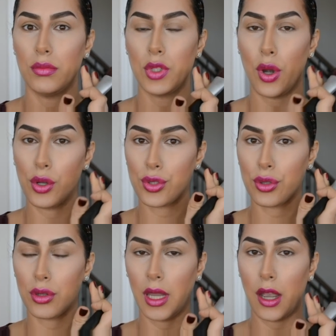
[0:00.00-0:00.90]

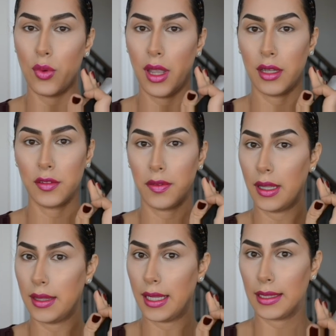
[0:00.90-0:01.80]
contouring, how we had to
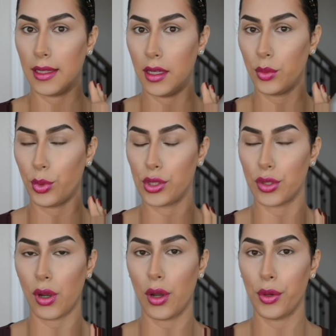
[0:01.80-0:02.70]
find that line where to
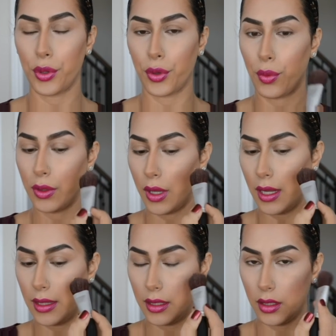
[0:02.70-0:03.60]
contour, with
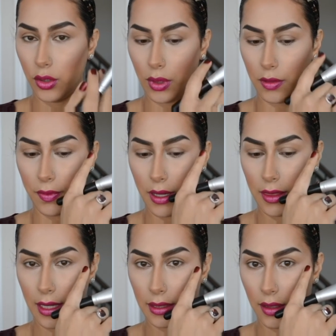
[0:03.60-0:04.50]
highlighting you want to find
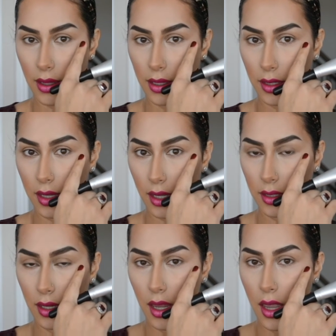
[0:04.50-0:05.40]
that line again.
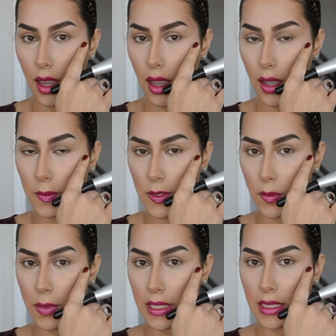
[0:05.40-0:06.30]
So
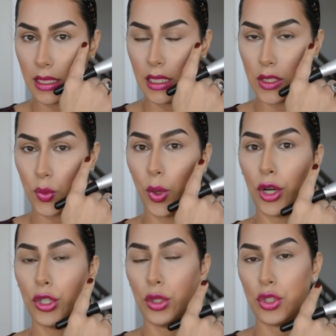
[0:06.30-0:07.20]
basically it's where
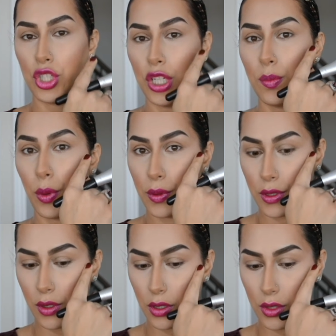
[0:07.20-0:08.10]
your cheekbone
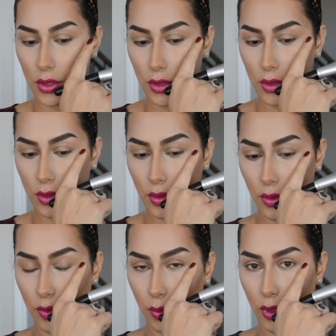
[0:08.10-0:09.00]
starts.
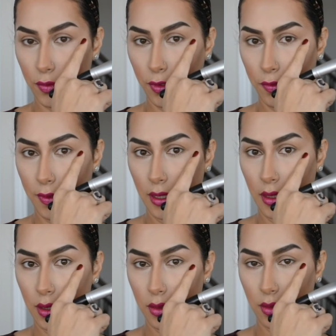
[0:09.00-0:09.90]
So if you feel
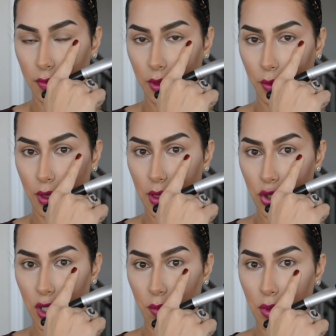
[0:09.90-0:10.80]
it, you'll feel where the
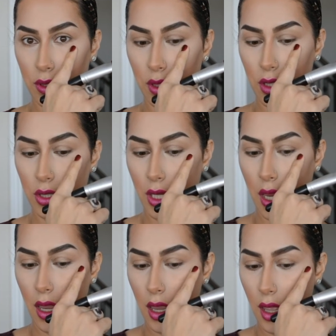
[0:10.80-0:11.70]
cheekbone starts,
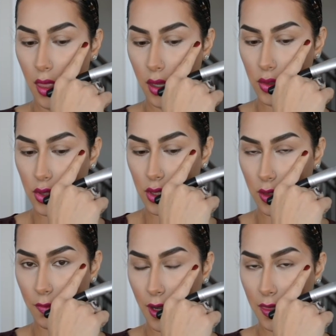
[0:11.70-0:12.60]
and then you're just going
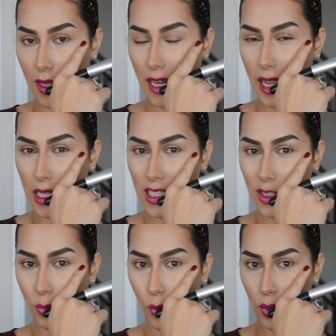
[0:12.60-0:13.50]
to find that
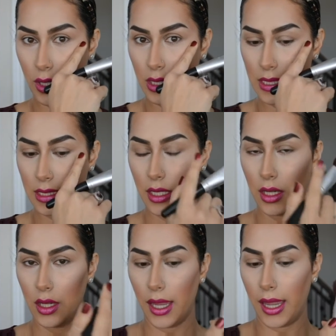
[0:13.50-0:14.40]
highest point,
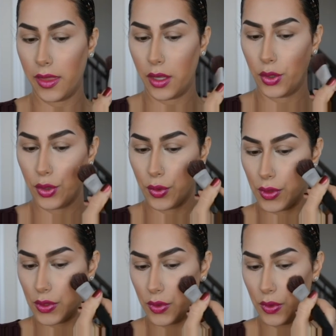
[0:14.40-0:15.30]
and then you're
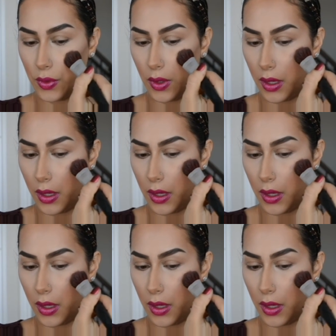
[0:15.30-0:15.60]
going to